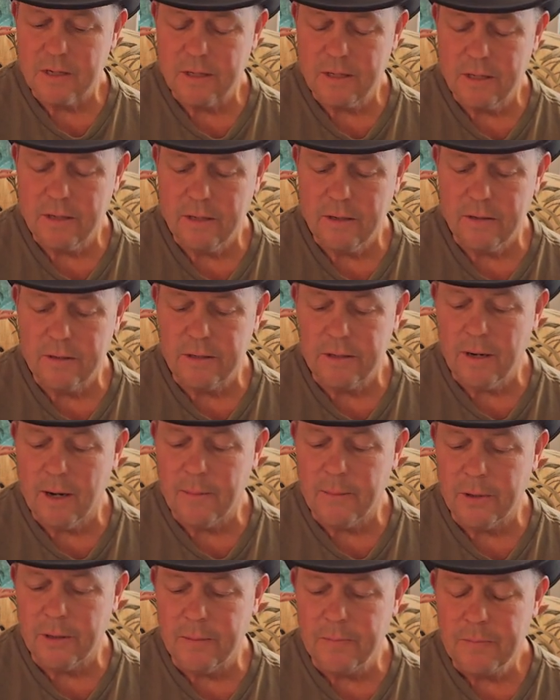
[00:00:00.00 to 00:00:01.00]
a huge
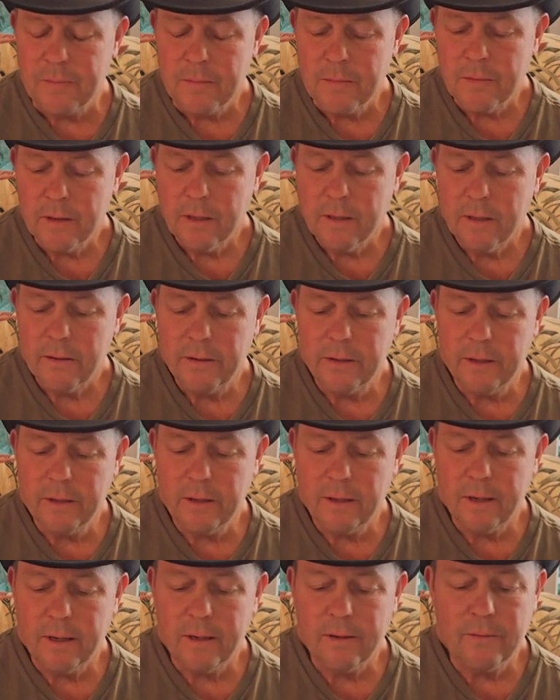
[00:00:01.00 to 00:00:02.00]
number.
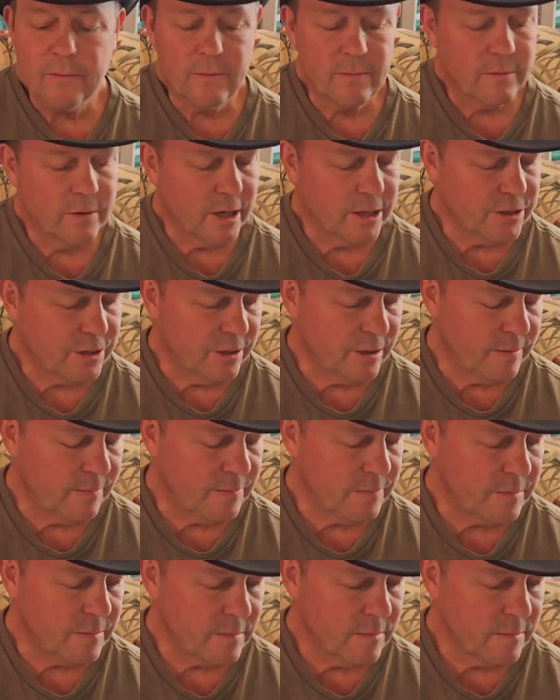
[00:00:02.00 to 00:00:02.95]
The uh, Russian